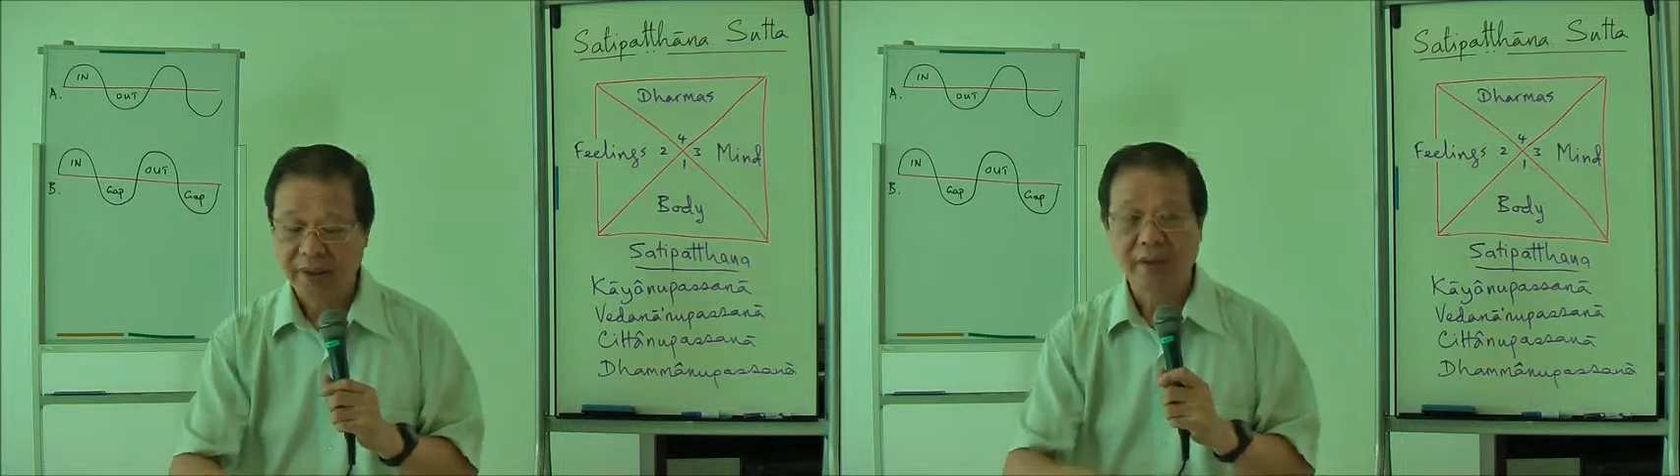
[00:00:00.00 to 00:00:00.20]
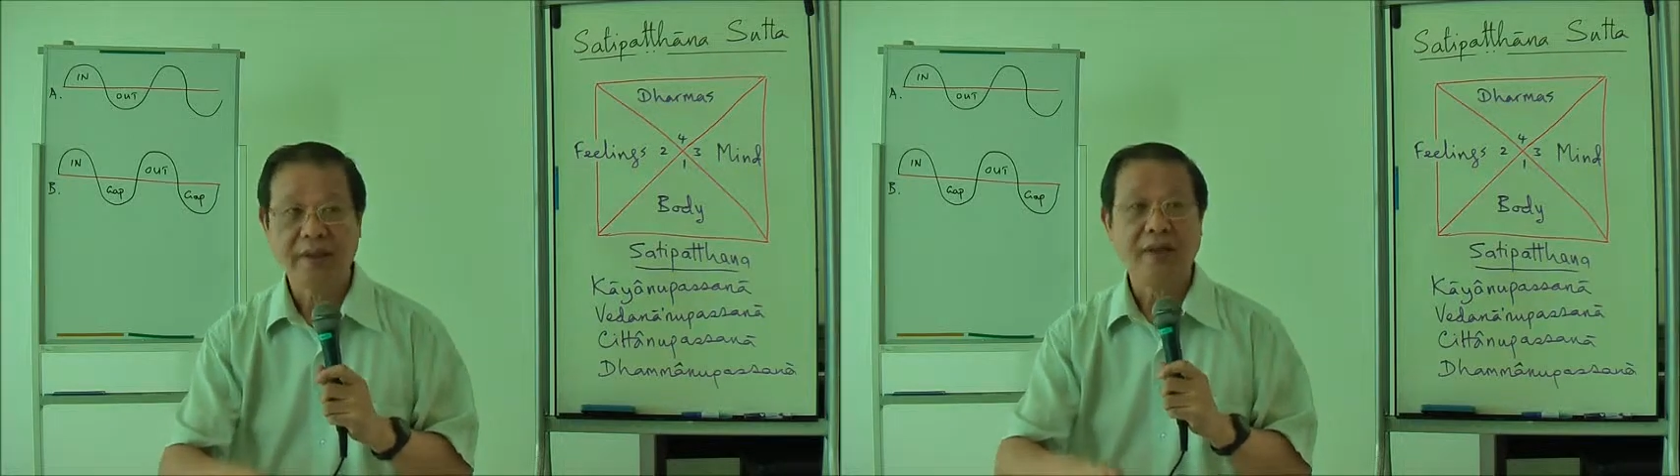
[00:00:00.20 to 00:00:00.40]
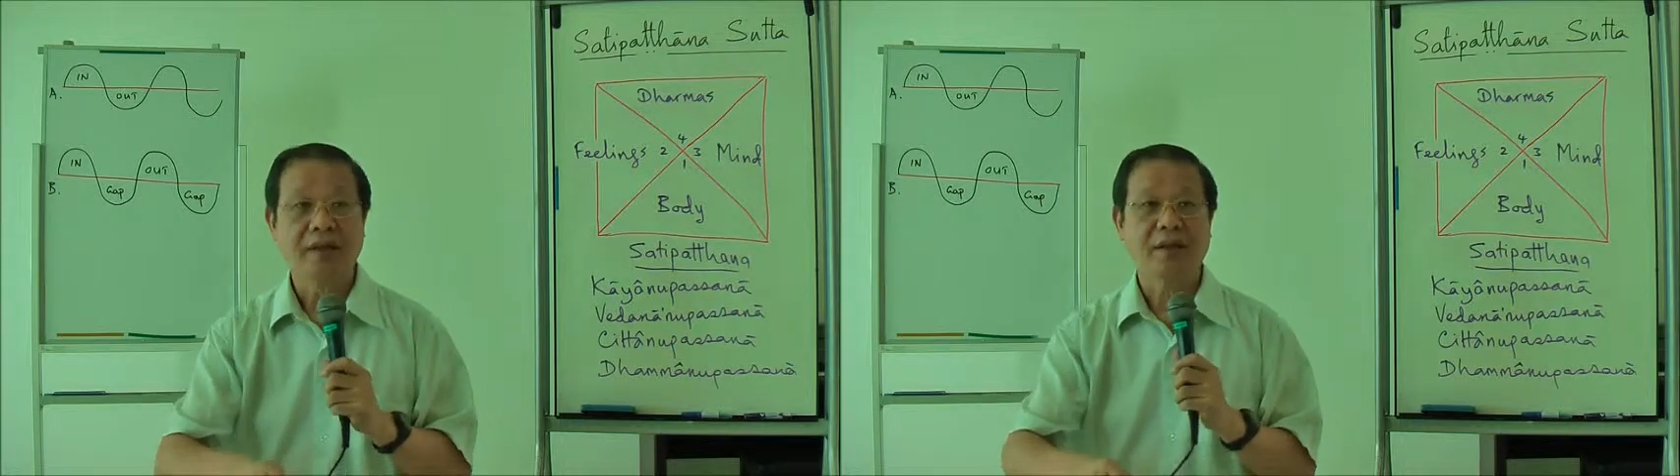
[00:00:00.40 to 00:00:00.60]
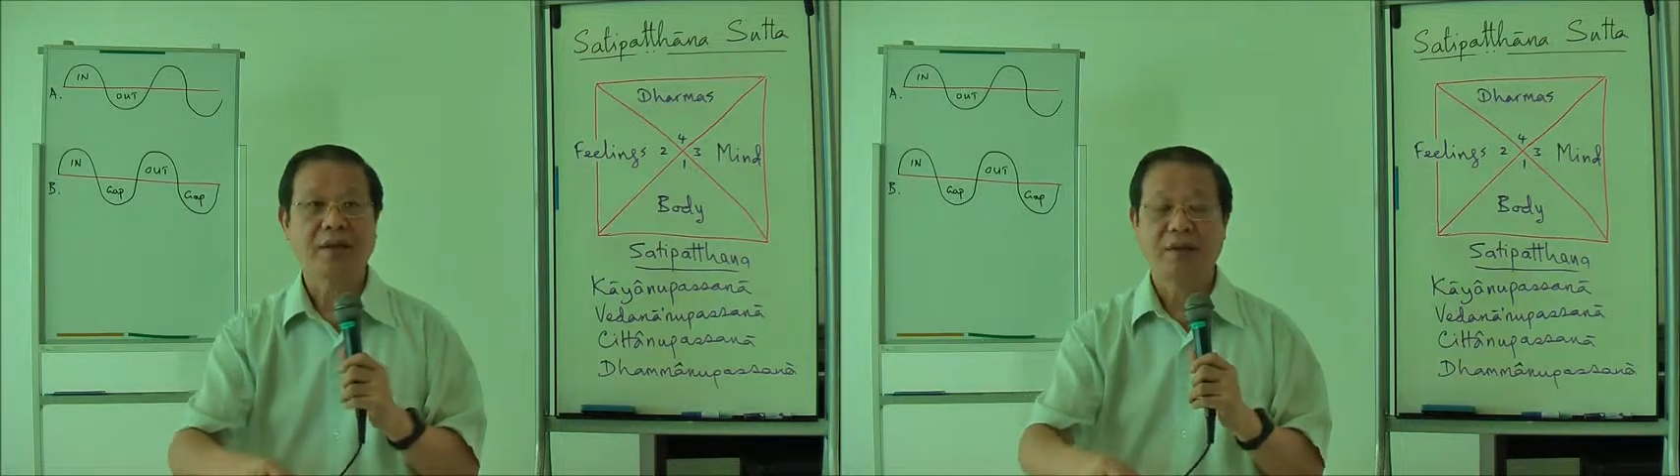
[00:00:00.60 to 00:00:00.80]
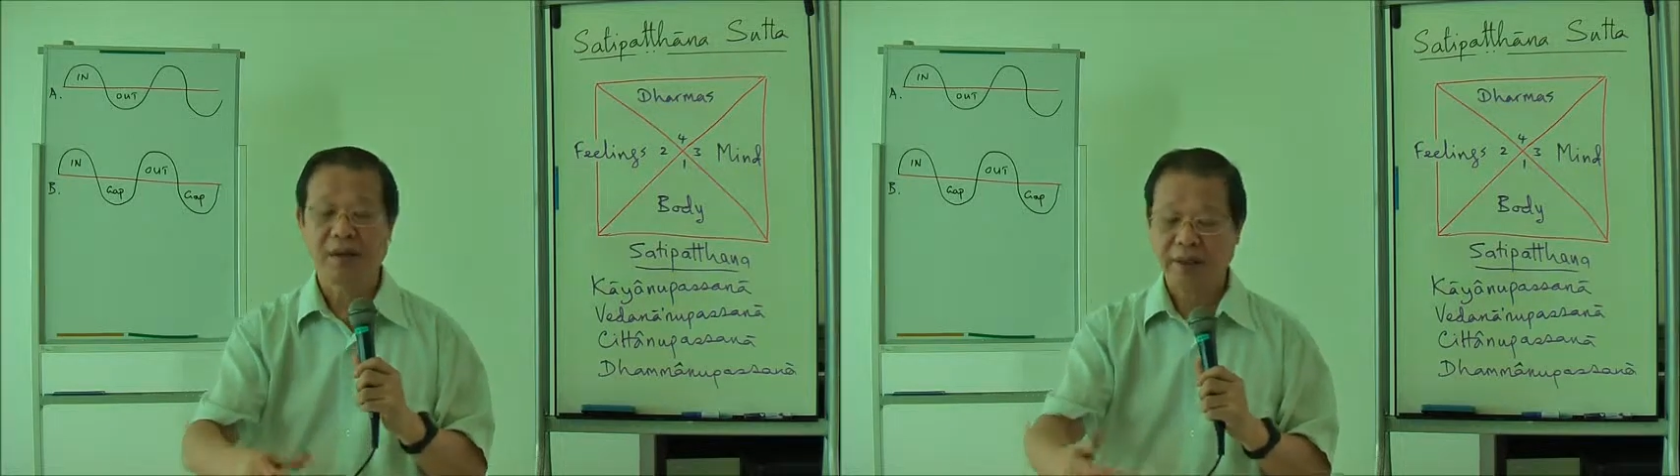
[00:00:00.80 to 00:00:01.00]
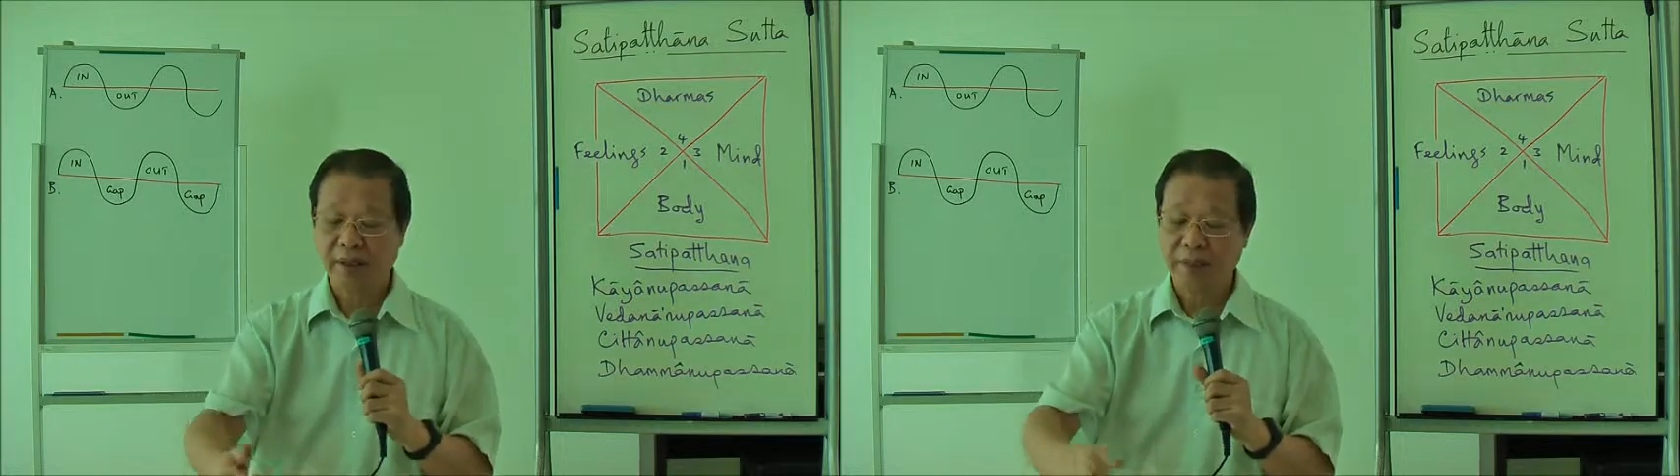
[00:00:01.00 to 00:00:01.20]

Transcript: is like a chorus.